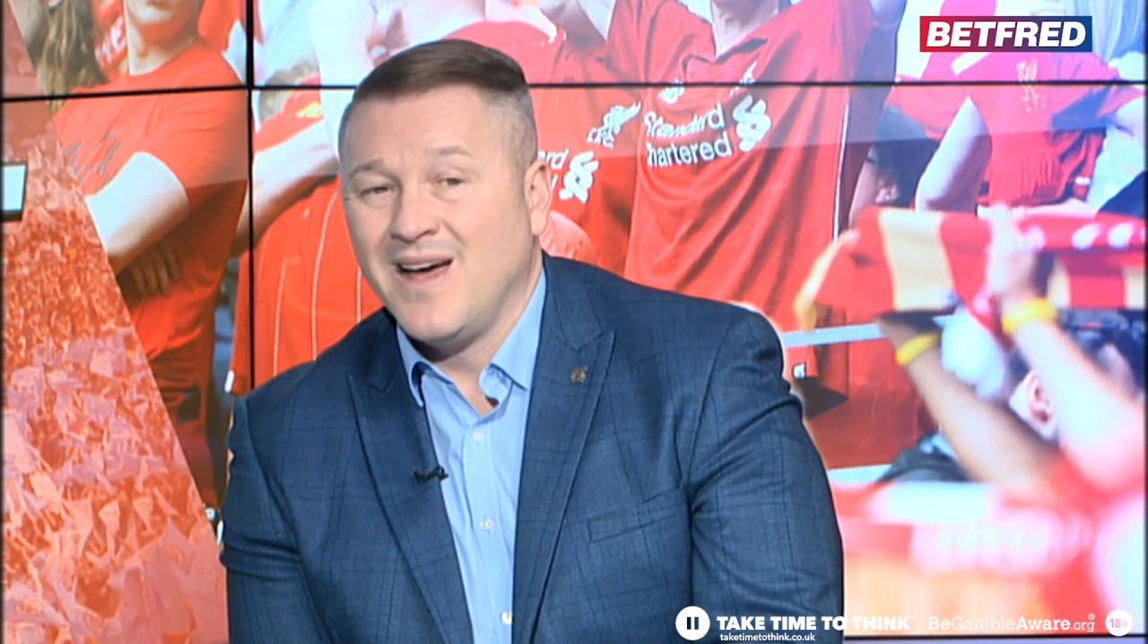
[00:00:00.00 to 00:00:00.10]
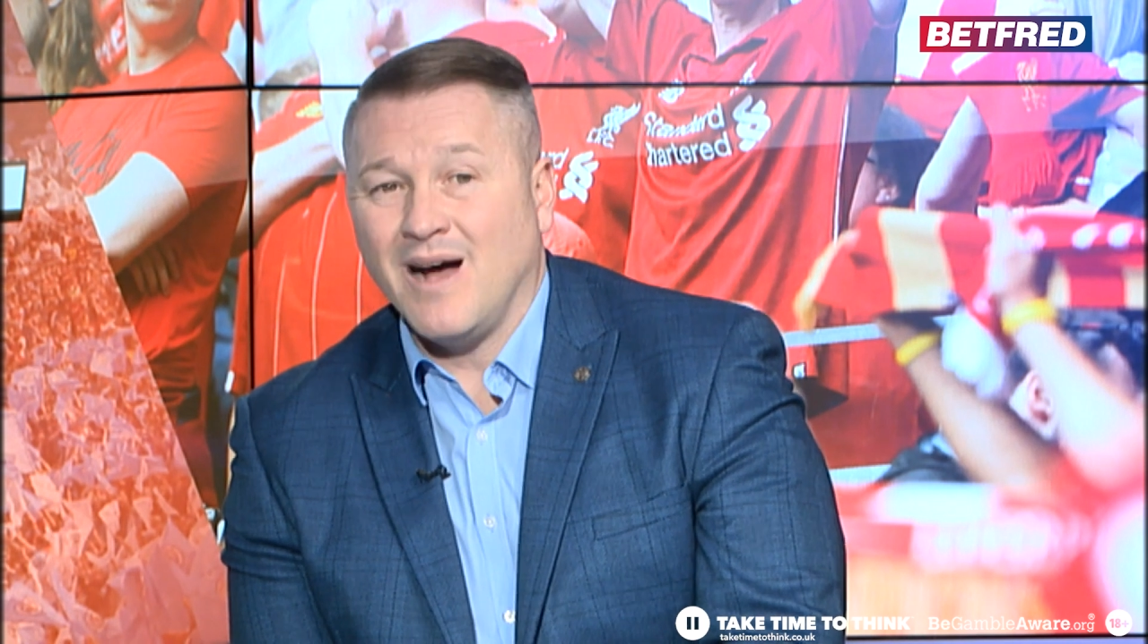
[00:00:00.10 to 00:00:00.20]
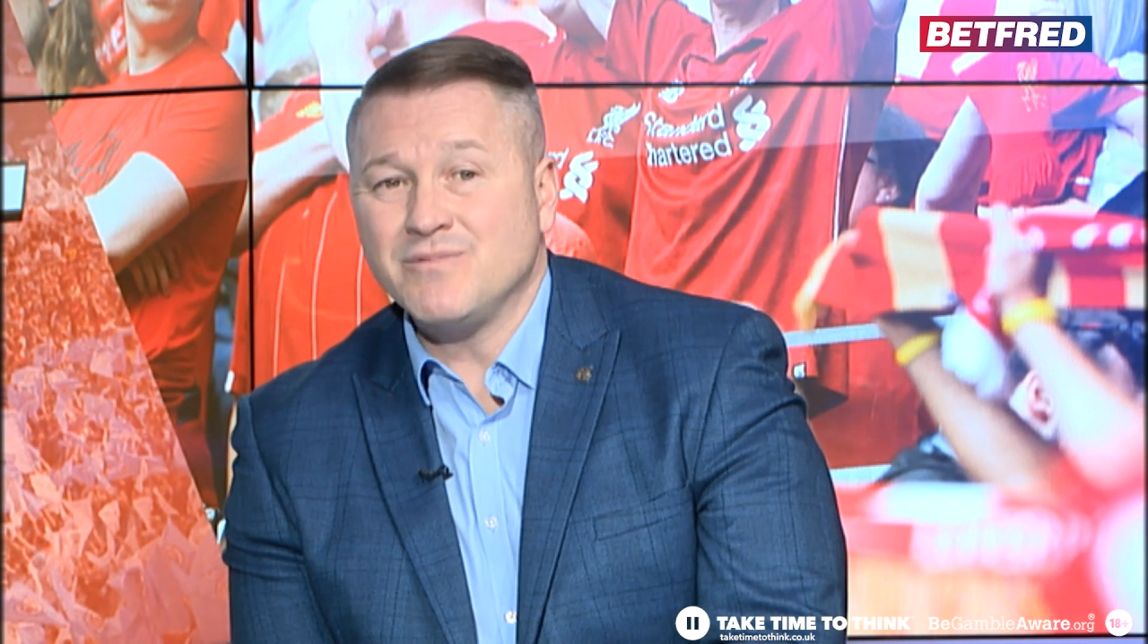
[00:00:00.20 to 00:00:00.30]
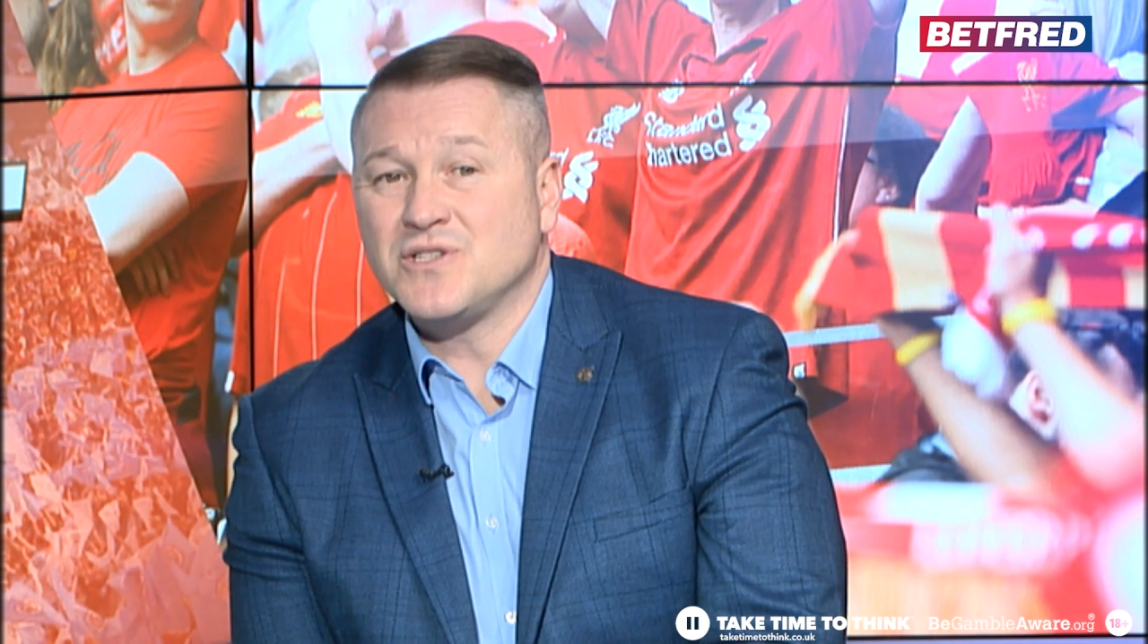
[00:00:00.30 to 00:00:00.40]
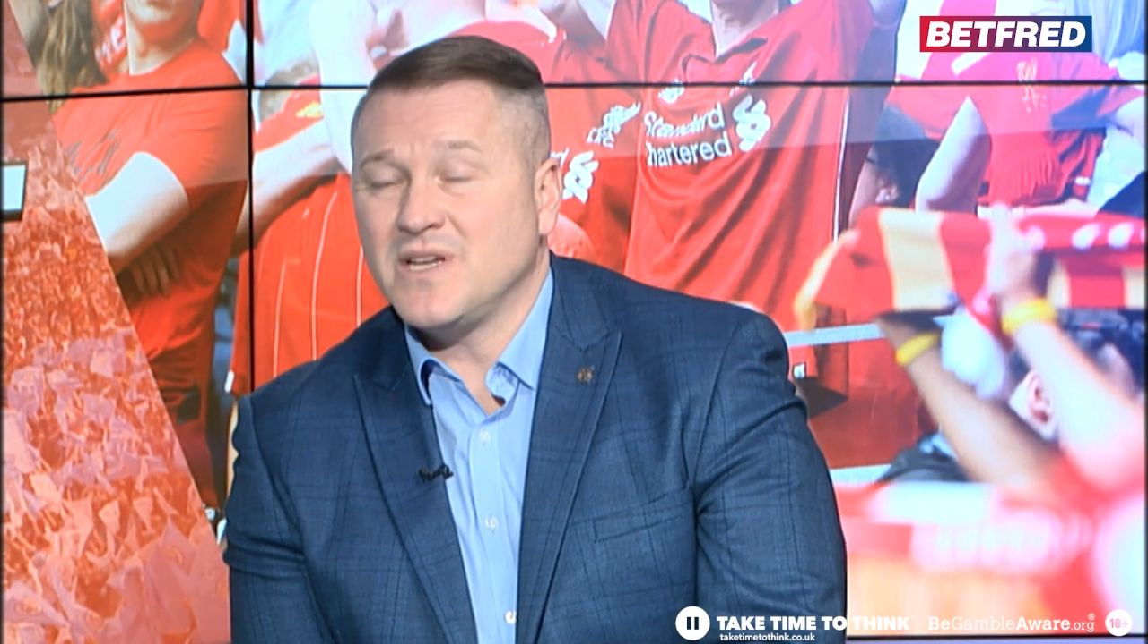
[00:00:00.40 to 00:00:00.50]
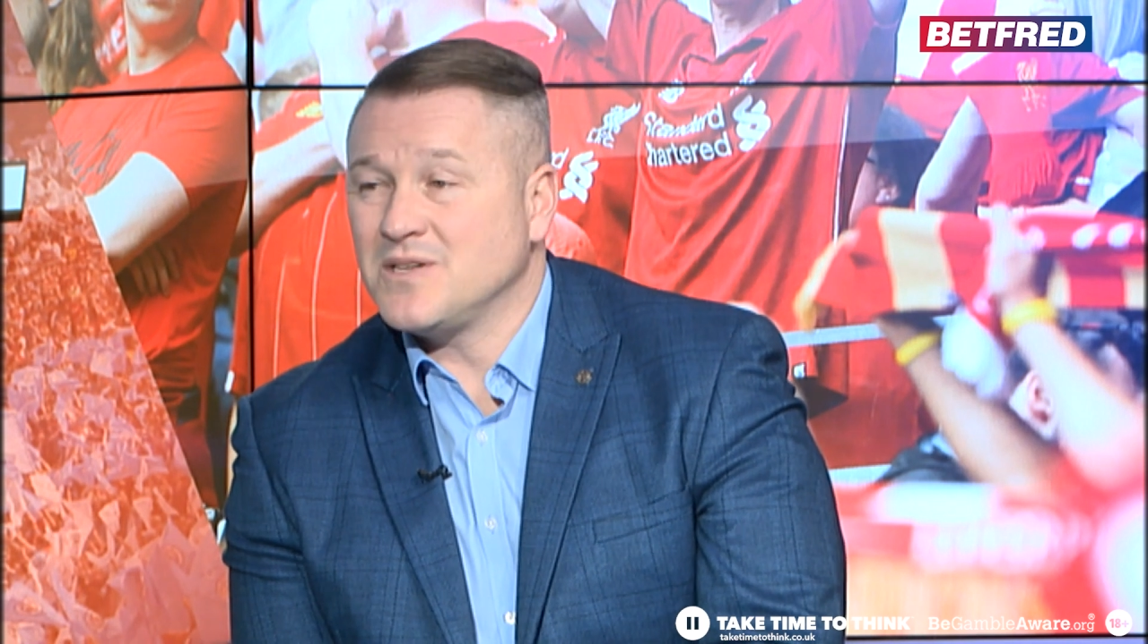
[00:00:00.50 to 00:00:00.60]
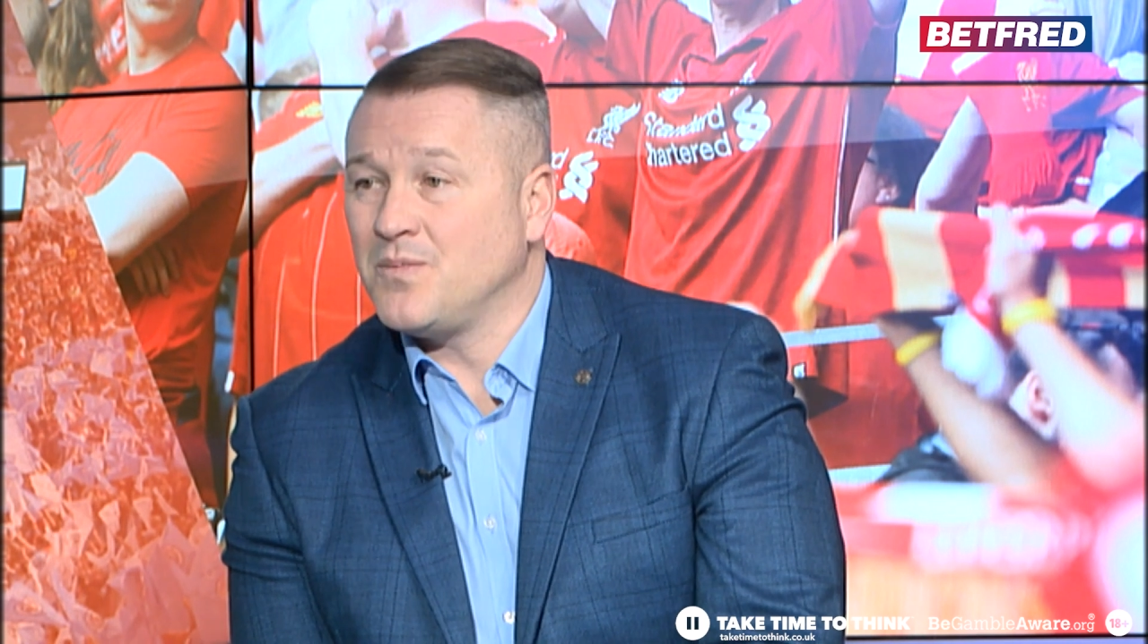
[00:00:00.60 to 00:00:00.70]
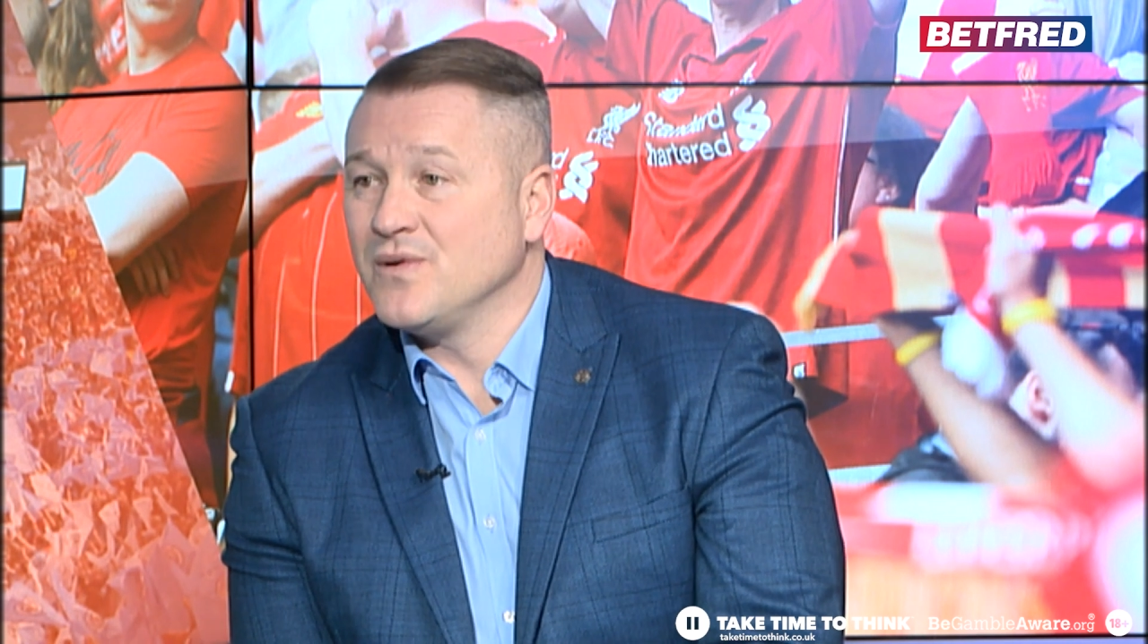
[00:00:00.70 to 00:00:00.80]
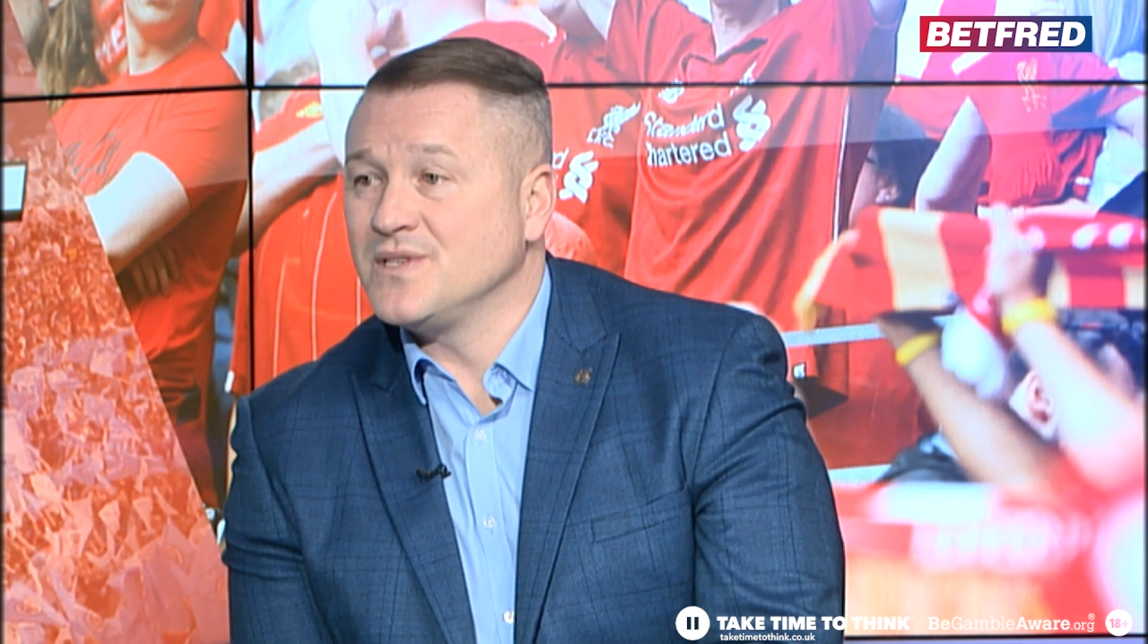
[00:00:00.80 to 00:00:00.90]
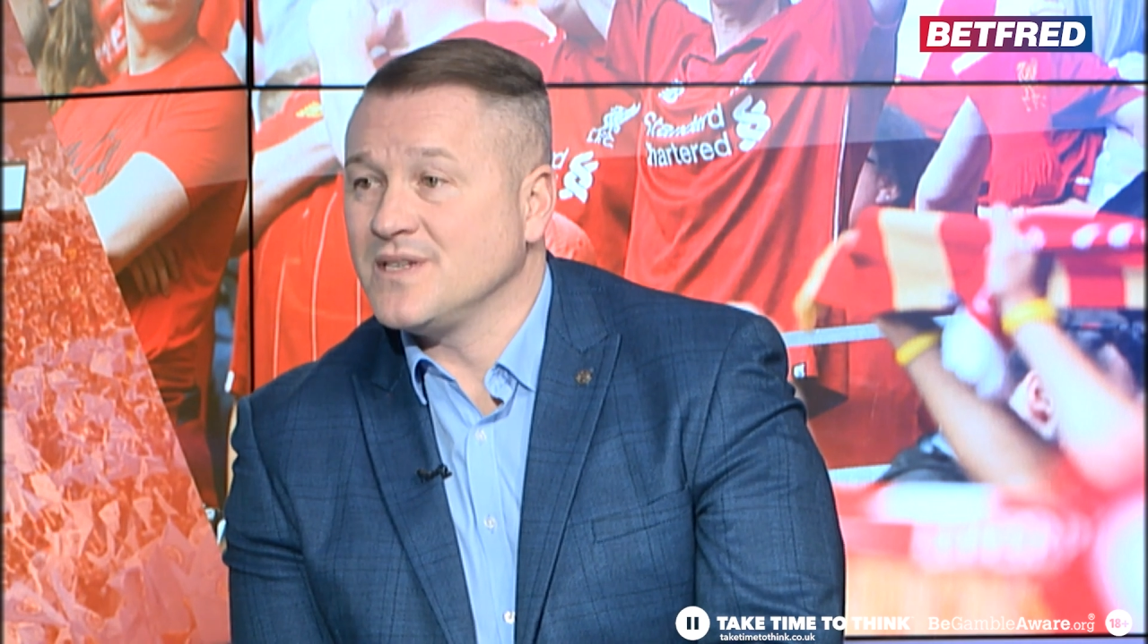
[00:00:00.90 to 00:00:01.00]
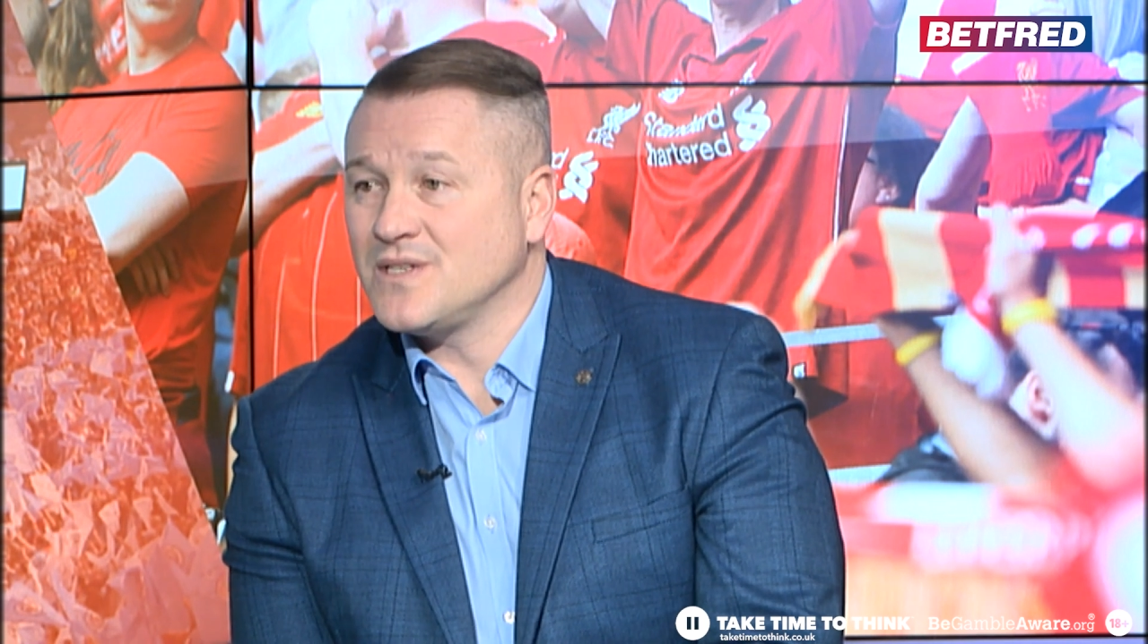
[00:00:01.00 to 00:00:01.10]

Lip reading: I'm just disappointed it's